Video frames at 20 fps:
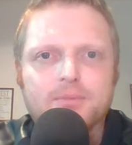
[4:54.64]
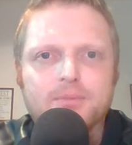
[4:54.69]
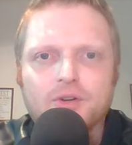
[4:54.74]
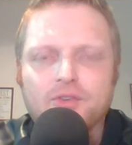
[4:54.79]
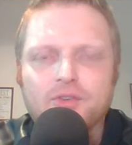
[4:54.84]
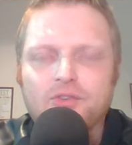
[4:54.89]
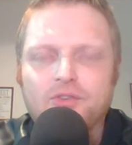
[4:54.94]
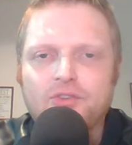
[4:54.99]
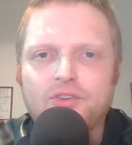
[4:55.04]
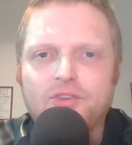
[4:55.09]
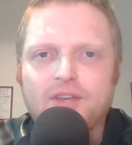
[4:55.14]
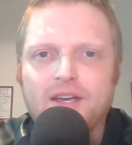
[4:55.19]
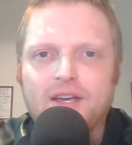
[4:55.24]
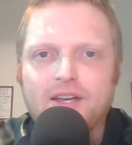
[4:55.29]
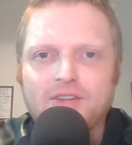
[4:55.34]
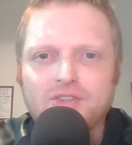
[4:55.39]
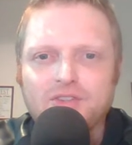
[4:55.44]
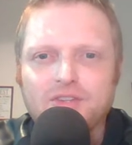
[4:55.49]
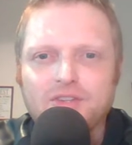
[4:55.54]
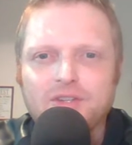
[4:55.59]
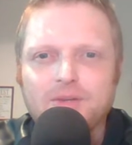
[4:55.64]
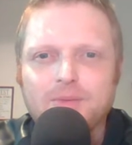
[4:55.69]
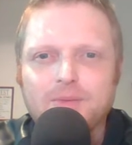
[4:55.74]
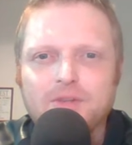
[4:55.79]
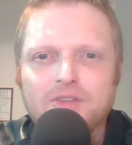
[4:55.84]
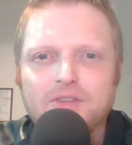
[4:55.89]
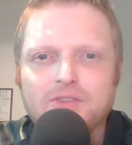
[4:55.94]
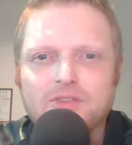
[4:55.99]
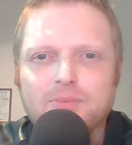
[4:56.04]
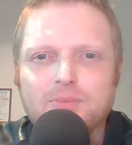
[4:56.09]
books, actually,
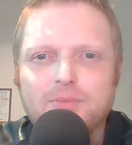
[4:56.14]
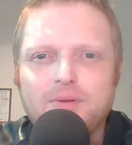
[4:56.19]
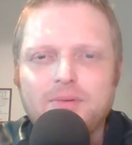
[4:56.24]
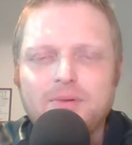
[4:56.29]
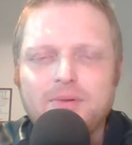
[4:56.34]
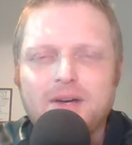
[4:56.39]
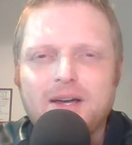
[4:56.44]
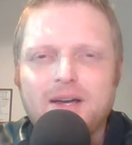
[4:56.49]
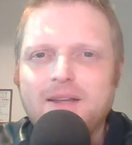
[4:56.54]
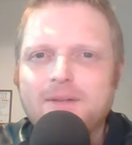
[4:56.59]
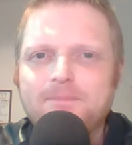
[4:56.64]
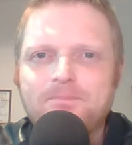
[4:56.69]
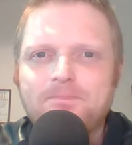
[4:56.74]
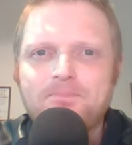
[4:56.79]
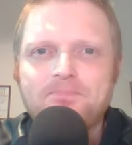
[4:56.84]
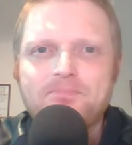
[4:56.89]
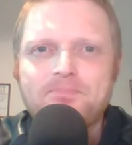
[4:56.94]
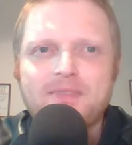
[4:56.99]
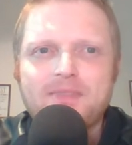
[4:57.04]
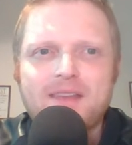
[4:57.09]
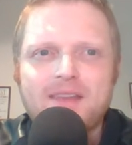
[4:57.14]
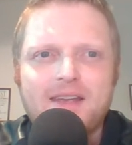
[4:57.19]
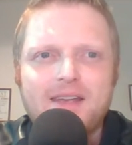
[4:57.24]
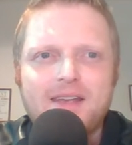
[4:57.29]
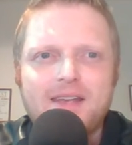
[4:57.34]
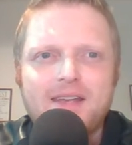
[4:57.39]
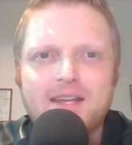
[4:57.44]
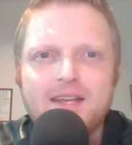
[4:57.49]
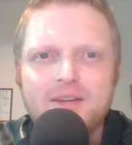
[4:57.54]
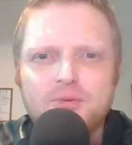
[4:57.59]
because I
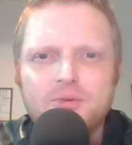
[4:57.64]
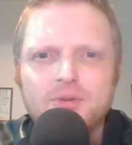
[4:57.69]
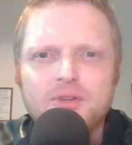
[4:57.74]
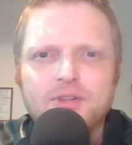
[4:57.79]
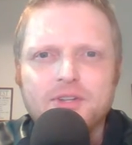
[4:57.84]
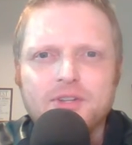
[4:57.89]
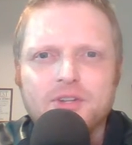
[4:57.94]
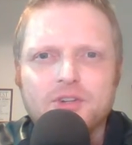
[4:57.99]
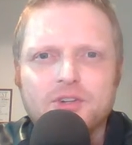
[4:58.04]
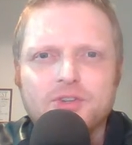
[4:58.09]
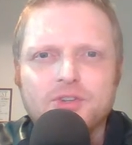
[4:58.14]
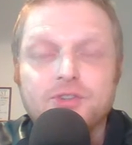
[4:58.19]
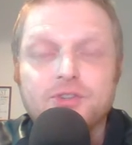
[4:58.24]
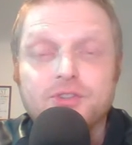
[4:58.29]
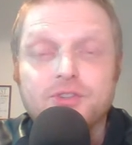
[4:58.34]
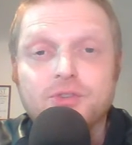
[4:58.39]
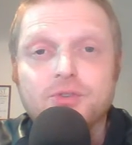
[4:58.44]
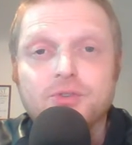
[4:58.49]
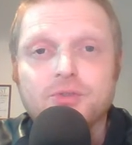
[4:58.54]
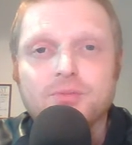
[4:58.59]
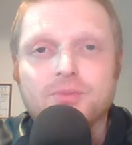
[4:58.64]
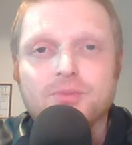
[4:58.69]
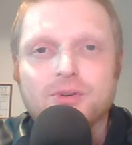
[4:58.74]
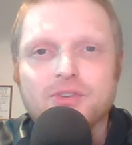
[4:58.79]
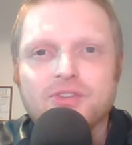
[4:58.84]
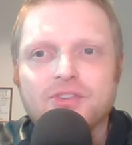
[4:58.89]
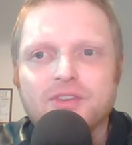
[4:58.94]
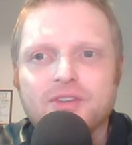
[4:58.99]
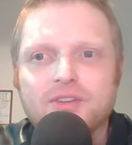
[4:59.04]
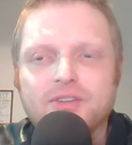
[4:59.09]
really encourage you
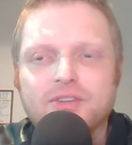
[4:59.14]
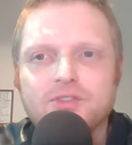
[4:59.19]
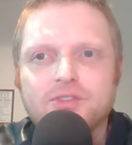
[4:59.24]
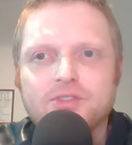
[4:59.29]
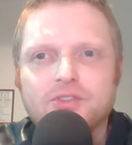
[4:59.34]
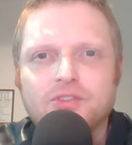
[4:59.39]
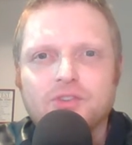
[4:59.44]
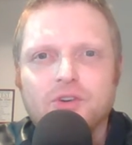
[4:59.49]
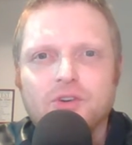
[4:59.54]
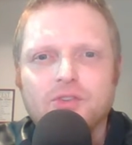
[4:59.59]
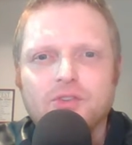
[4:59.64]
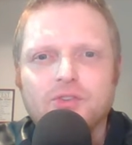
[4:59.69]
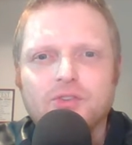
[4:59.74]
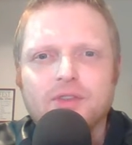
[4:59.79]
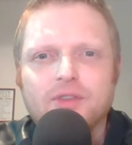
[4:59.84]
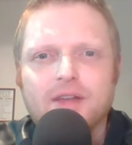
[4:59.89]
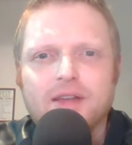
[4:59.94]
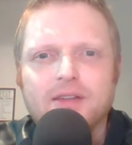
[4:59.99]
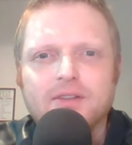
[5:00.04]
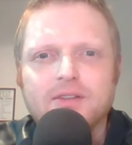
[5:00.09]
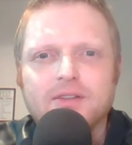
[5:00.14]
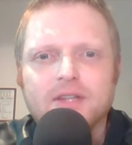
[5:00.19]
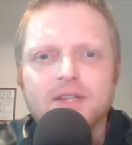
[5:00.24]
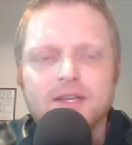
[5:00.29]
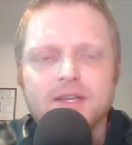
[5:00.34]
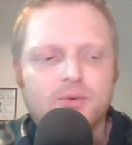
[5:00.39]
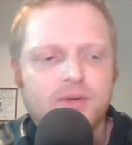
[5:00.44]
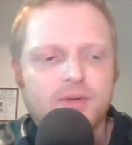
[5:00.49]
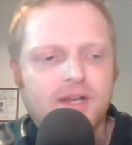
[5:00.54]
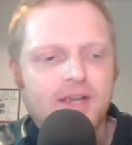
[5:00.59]
personally, just so I'll do that.
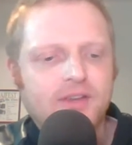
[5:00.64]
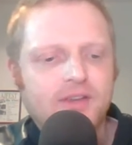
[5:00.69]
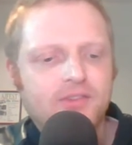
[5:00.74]
Like when I